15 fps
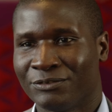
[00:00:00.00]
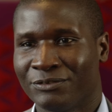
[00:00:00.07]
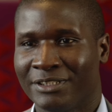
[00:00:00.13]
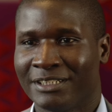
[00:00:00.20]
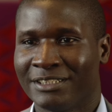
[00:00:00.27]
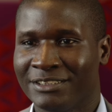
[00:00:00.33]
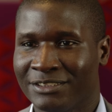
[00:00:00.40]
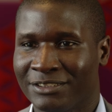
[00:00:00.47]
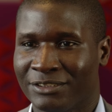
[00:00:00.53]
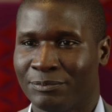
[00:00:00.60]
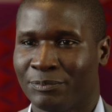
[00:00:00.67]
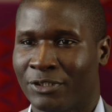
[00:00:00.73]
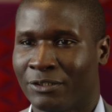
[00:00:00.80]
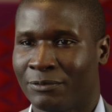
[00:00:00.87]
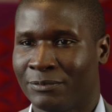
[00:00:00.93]
due diligence
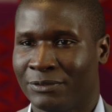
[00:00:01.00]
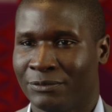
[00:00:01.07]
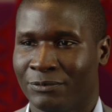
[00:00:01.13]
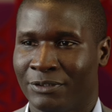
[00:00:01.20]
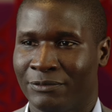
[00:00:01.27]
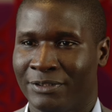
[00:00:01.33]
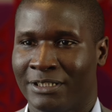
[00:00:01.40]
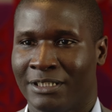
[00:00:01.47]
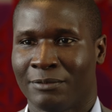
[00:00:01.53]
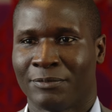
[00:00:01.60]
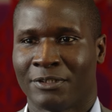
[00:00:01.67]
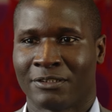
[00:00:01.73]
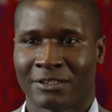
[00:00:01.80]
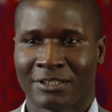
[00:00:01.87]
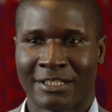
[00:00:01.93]
department where we help
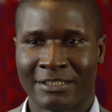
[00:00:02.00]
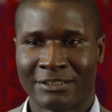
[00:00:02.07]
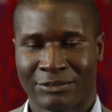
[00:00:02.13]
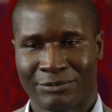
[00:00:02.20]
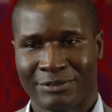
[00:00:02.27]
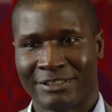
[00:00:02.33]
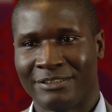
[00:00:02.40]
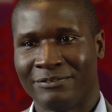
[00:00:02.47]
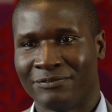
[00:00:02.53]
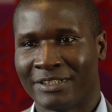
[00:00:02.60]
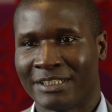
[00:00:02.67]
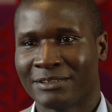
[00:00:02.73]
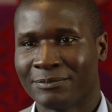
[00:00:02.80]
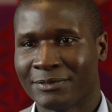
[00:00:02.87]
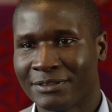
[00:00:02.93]
our clients with their
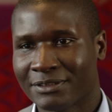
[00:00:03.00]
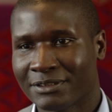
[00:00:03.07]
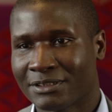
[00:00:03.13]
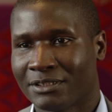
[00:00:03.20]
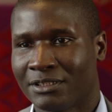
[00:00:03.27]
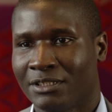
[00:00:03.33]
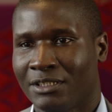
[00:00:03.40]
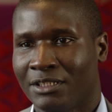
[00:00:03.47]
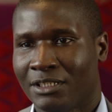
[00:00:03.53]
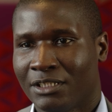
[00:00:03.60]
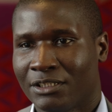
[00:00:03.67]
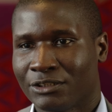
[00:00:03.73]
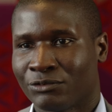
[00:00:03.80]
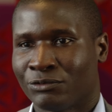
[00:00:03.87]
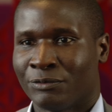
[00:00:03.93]
investments.
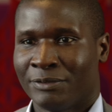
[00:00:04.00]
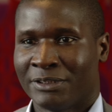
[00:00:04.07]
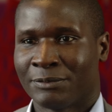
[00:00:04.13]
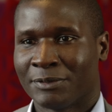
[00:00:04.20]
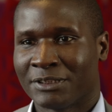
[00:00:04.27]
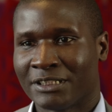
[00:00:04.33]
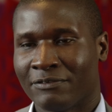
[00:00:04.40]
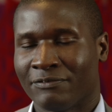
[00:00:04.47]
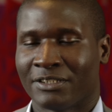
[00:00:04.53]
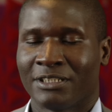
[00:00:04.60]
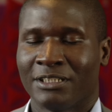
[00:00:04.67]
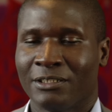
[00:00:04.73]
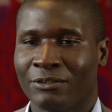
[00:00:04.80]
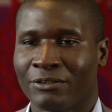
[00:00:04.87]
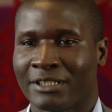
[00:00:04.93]
So we
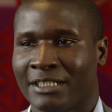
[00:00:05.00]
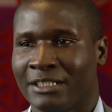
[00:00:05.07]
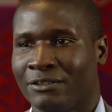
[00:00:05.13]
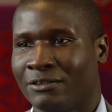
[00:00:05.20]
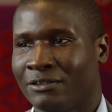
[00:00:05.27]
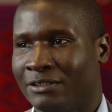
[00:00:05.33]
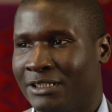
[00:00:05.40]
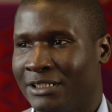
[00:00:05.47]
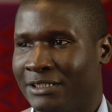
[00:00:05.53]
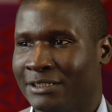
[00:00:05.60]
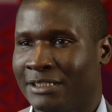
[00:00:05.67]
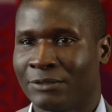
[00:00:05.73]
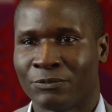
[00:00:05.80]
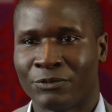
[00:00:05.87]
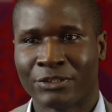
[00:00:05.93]
specifically look at our
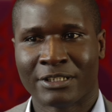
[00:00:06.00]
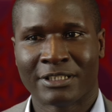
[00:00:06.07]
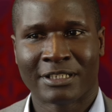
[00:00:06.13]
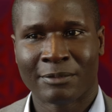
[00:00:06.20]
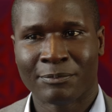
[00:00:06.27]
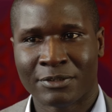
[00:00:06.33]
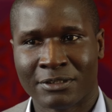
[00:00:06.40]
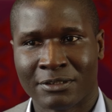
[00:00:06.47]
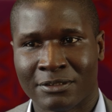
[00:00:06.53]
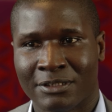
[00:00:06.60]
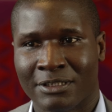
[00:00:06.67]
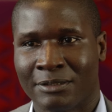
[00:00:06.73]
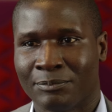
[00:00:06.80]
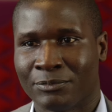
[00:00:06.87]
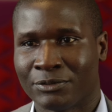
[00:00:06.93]
net working capital